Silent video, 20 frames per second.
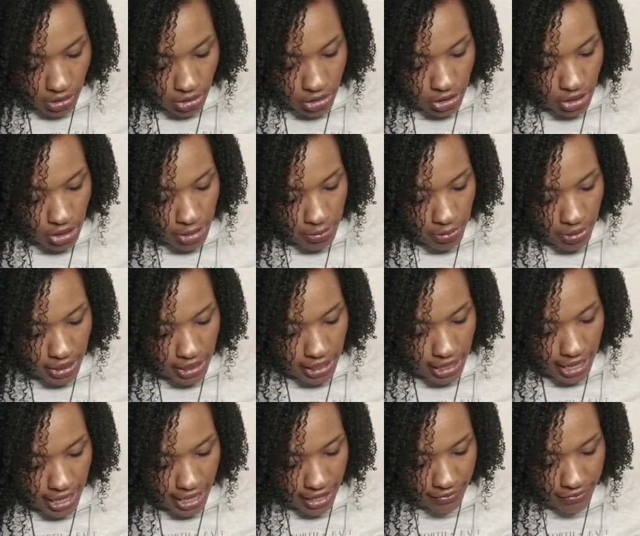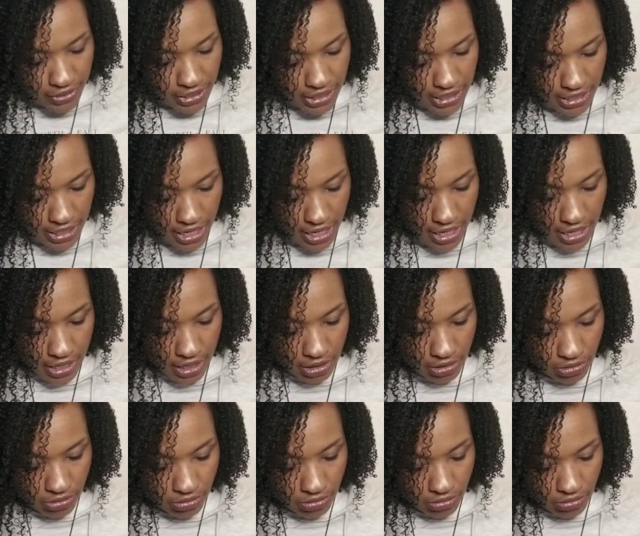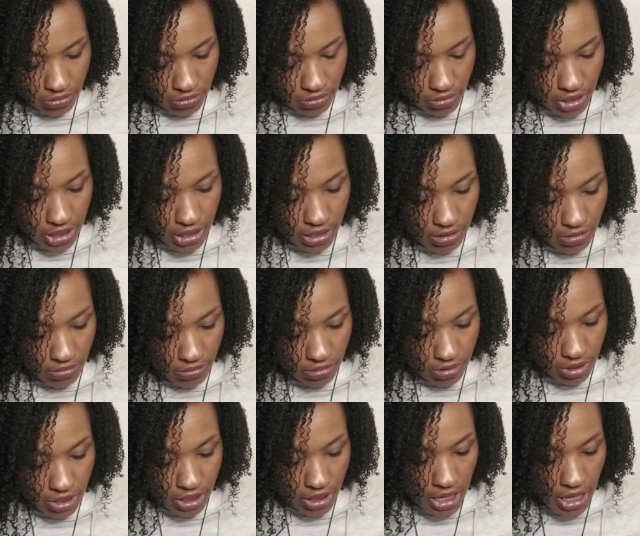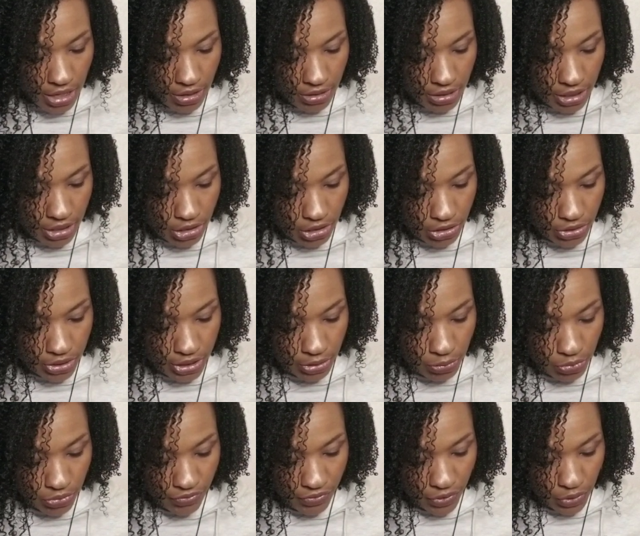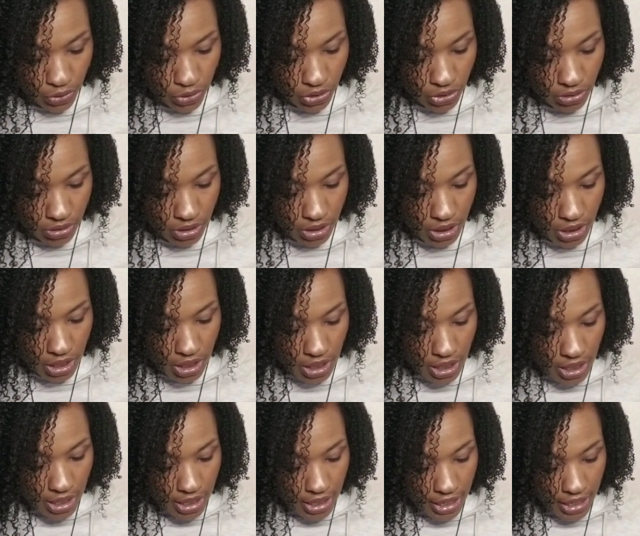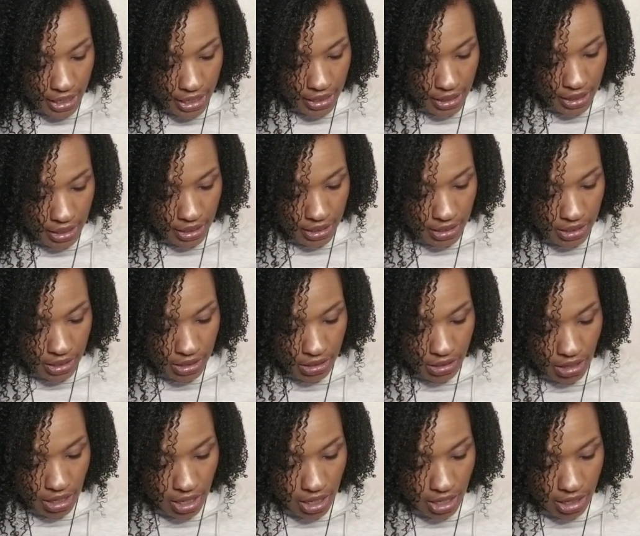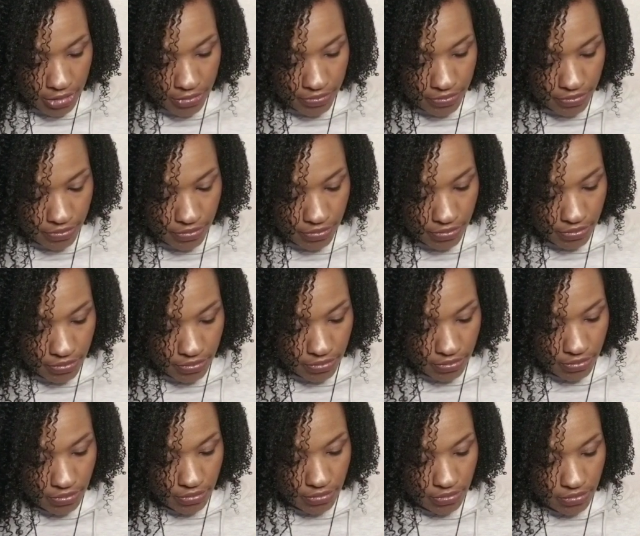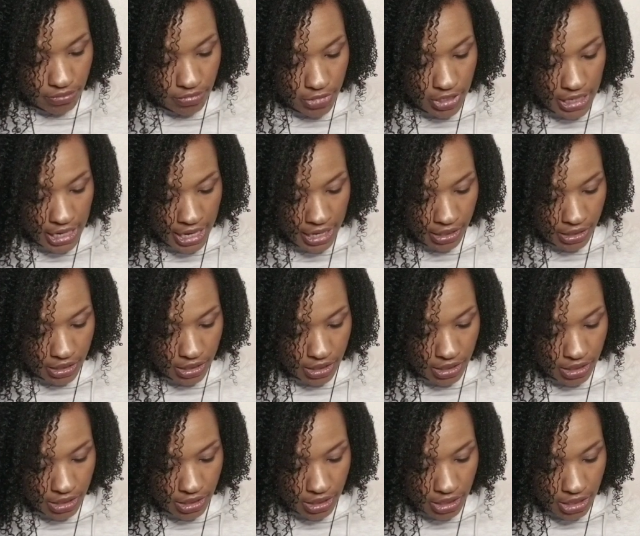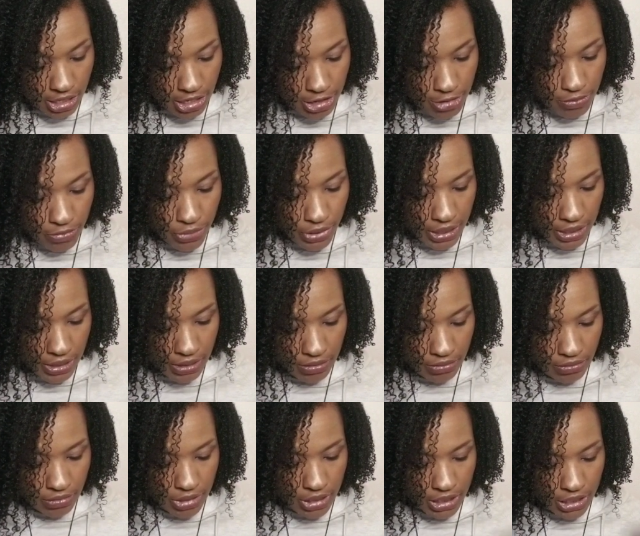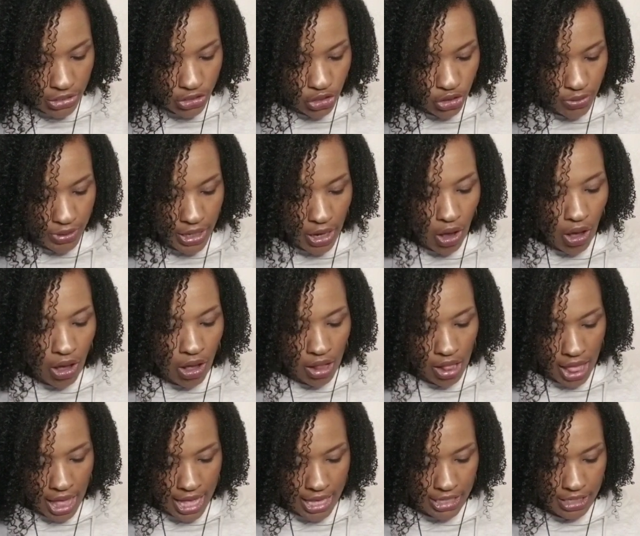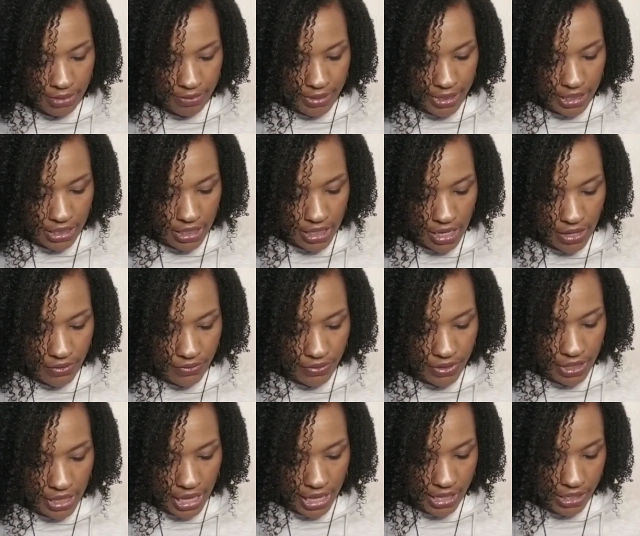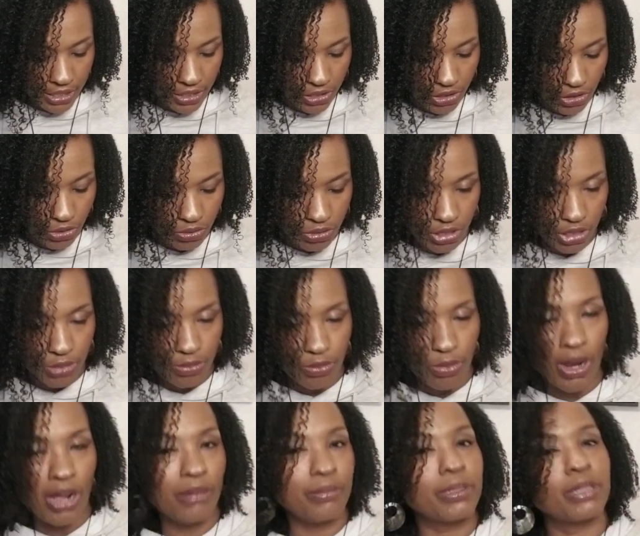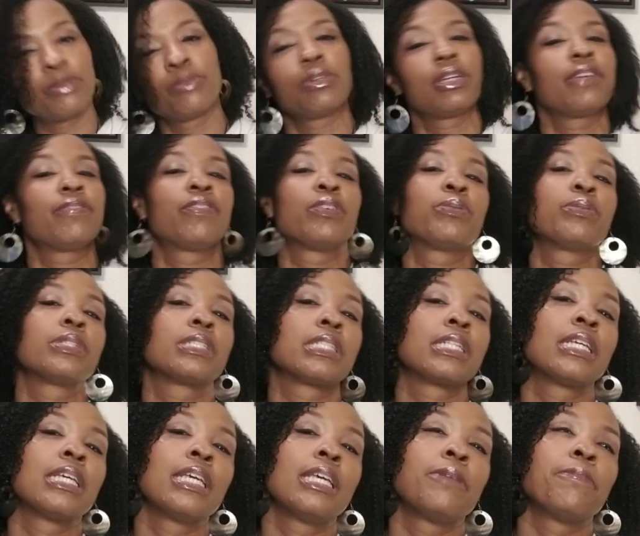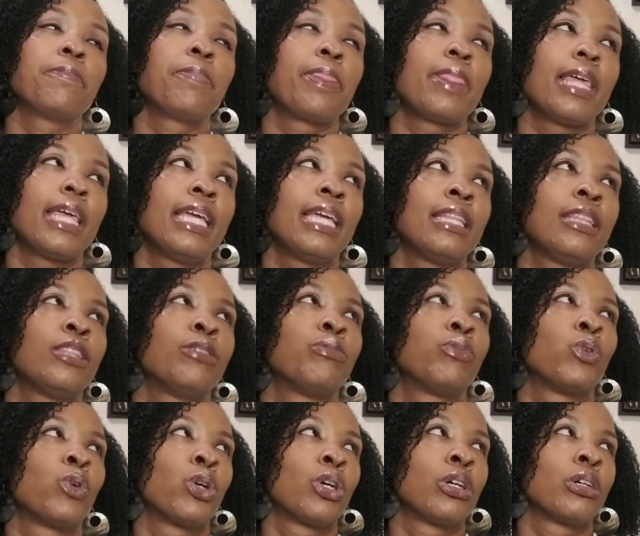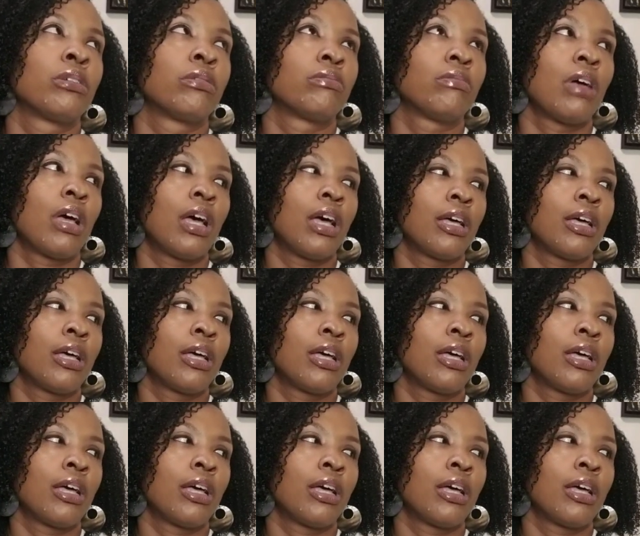So they probably have to say, because it's not including reversals in this text, but this is showing all aspects of the Ace of Swords. Probably if it was in the more